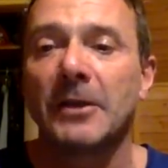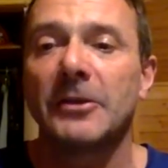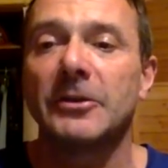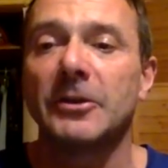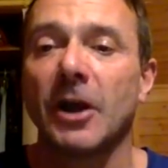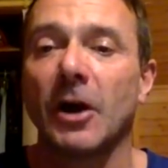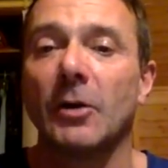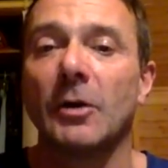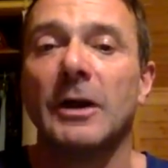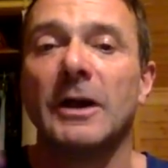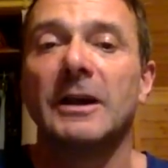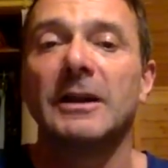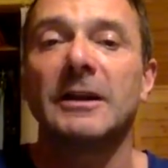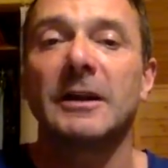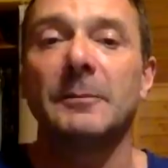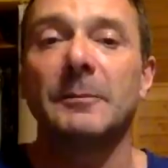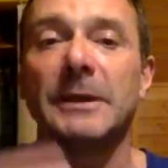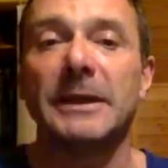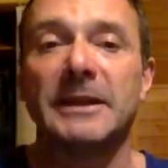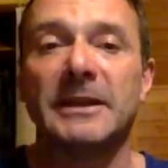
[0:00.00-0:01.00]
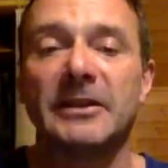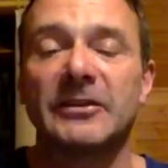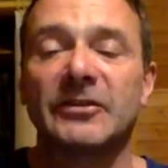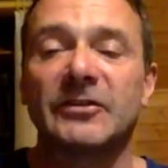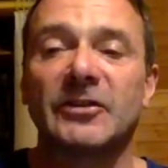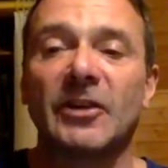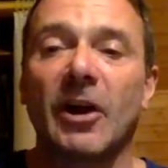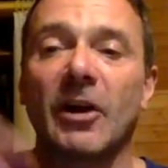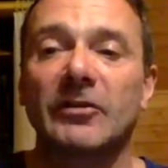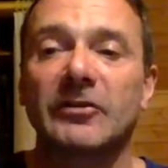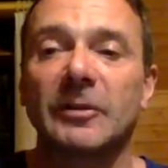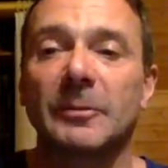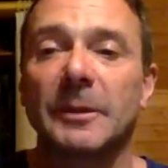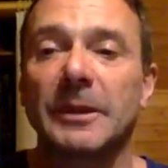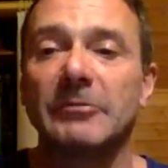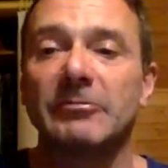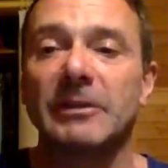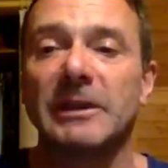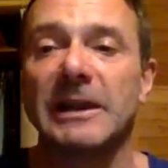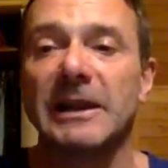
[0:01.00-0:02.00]
you know, can start to
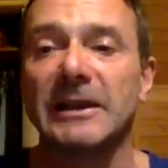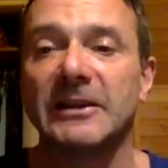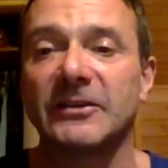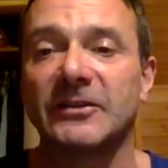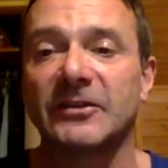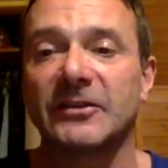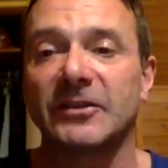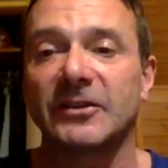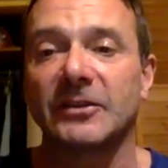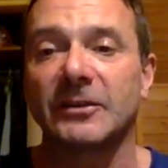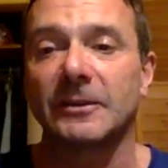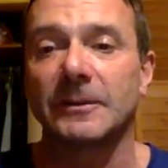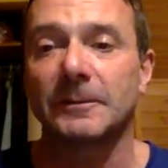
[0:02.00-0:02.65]
be released.